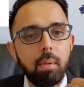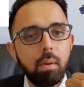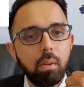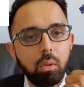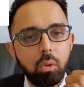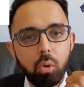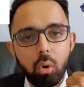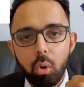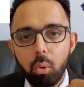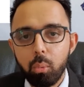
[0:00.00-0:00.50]

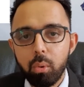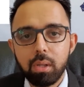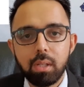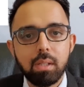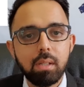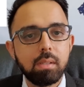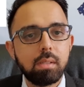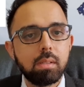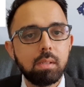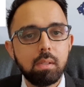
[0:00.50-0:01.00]

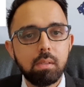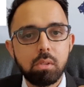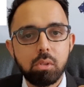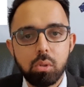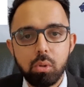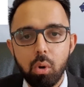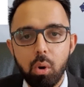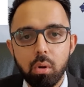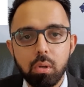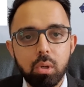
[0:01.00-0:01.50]
witnesses,
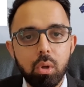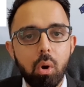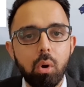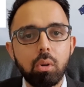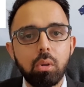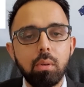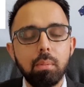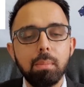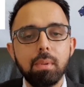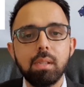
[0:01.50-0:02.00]
your
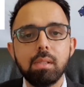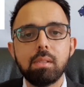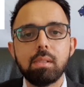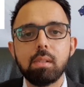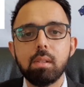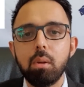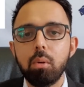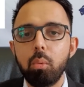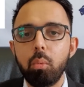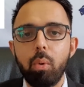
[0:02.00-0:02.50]
documents,
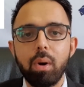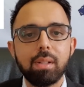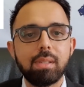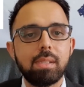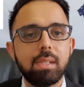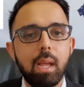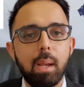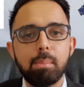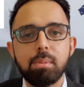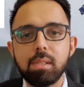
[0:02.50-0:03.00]

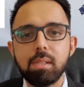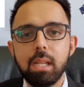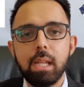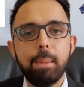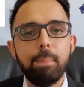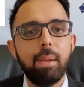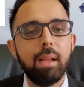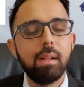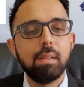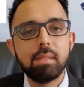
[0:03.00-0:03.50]
WhatsApps,
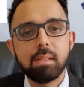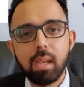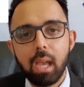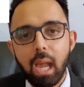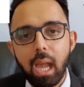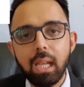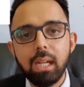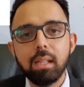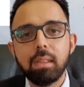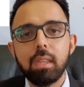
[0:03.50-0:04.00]
emails,
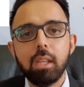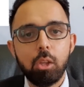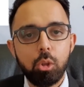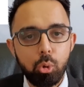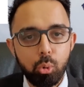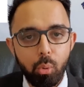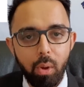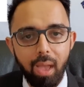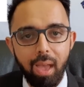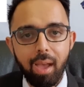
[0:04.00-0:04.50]
anything you
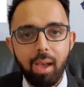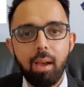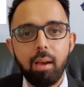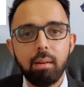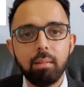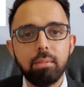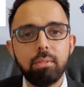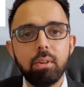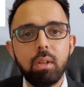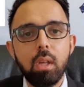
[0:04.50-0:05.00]

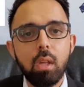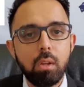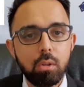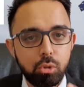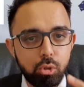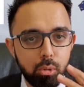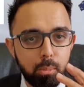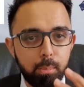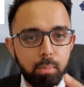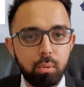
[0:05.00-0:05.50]
have
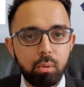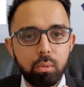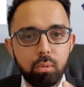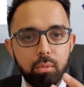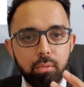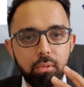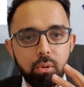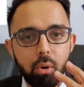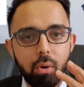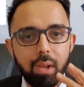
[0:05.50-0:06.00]
to prove
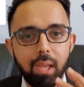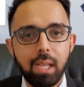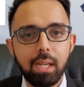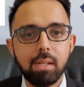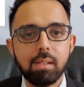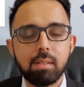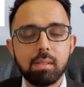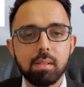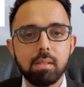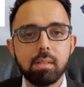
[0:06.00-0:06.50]
your
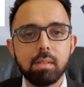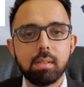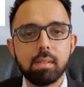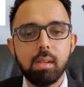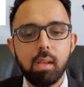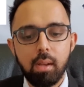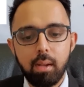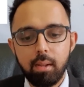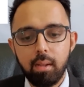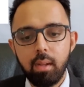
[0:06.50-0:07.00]
innocence.
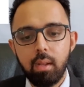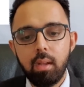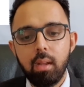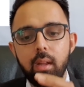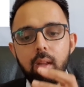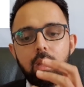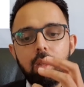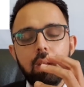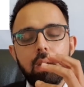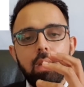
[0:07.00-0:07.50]

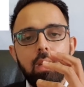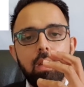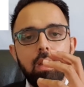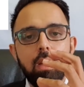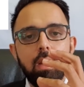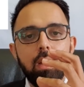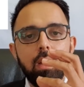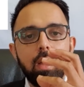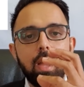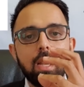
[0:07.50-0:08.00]

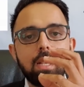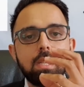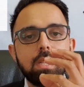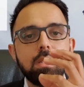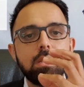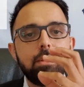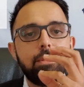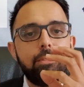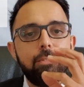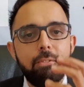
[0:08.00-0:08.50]
It is
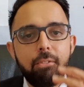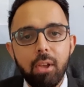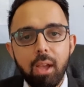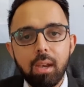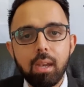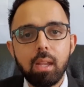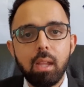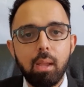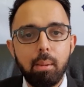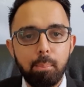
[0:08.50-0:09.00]

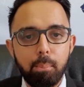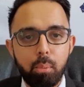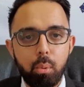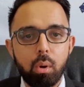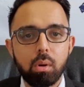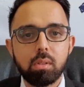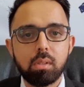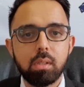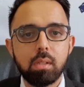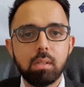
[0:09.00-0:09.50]
very
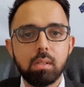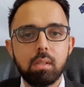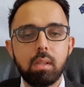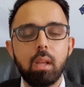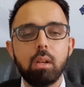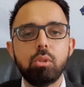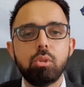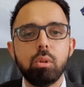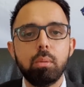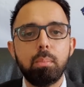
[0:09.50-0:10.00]
important
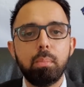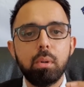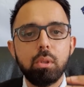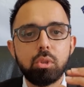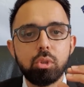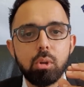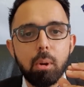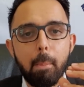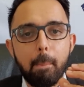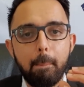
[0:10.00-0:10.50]
that you put
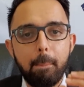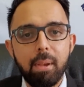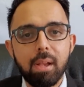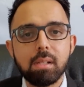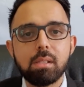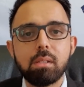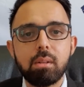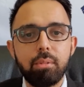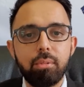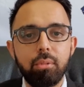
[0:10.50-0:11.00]
your
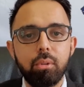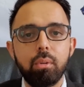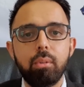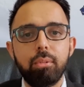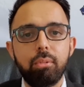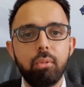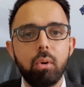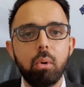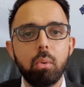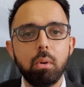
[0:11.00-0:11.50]
best foot
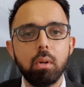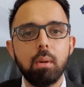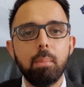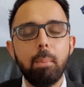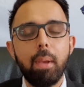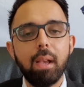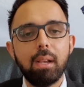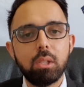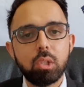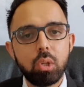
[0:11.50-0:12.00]
forward.
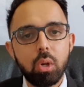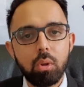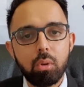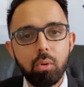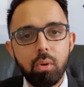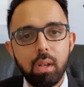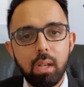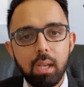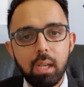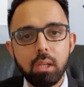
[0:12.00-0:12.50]
Make sure you
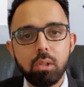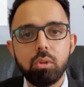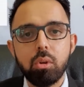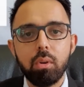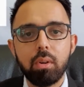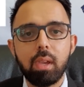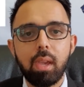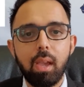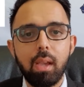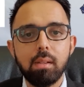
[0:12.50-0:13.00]
lead your
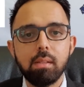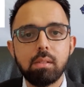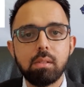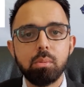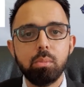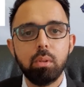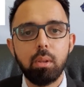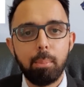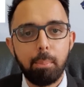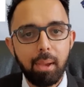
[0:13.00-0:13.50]
case
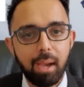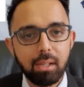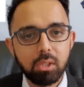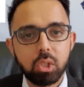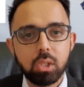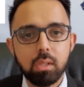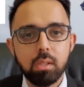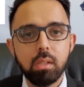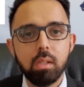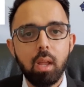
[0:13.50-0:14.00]
with
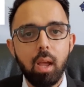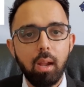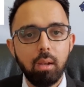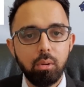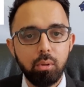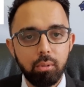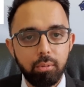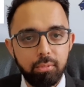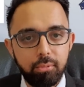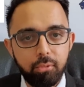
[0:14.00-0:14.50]
passion and you
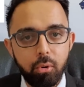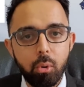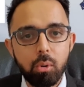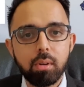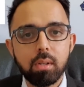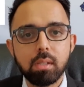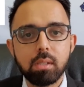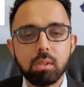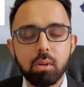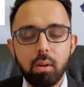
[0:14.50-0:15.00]

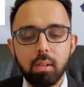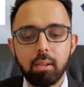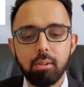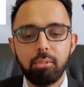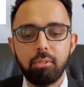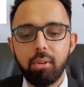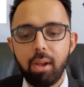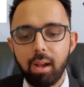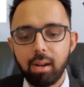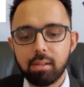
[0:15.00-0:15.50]
focus on the
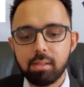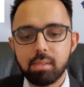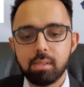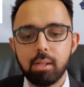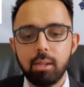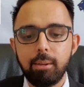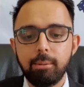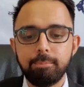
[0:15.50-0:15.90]
facts.